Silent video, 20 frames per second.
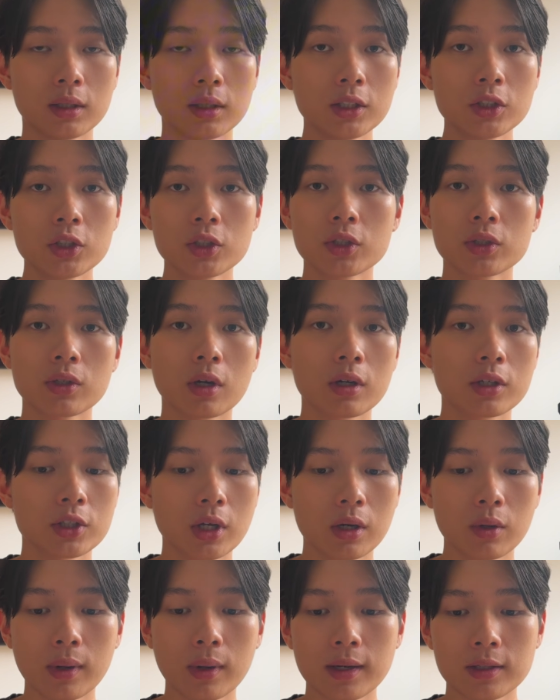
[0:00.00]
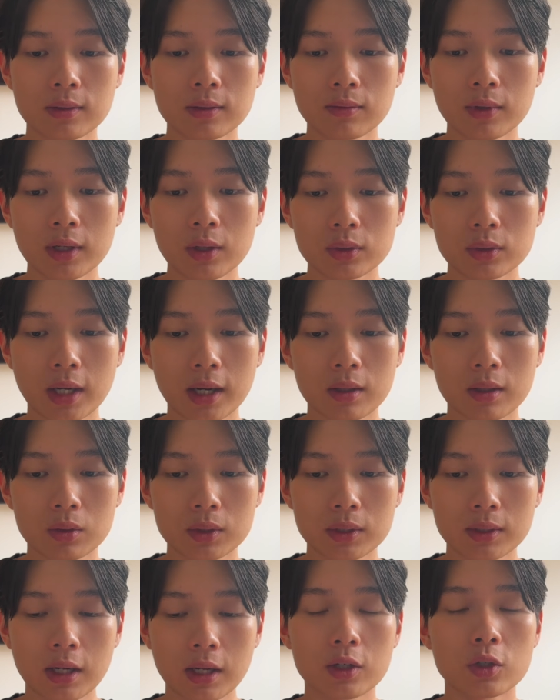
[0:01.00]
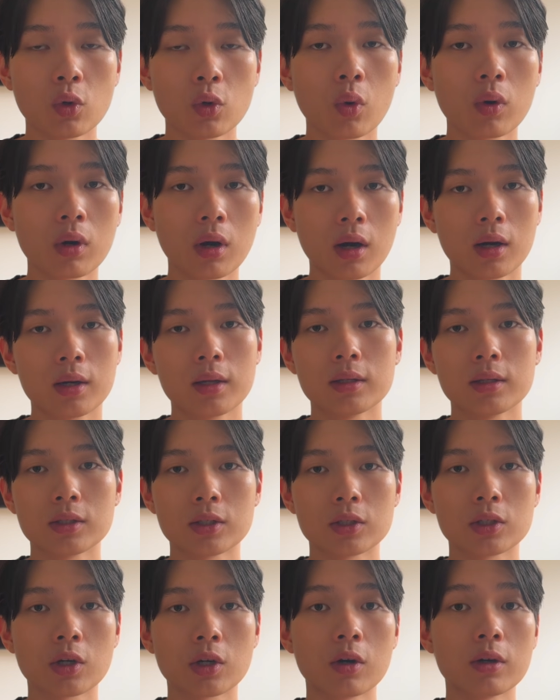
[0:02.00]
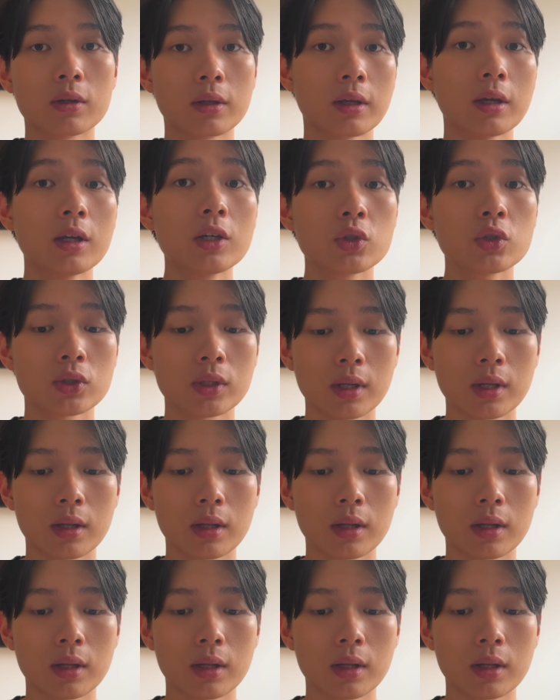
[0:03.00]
let's just start generating some video titles that your audience is currently interested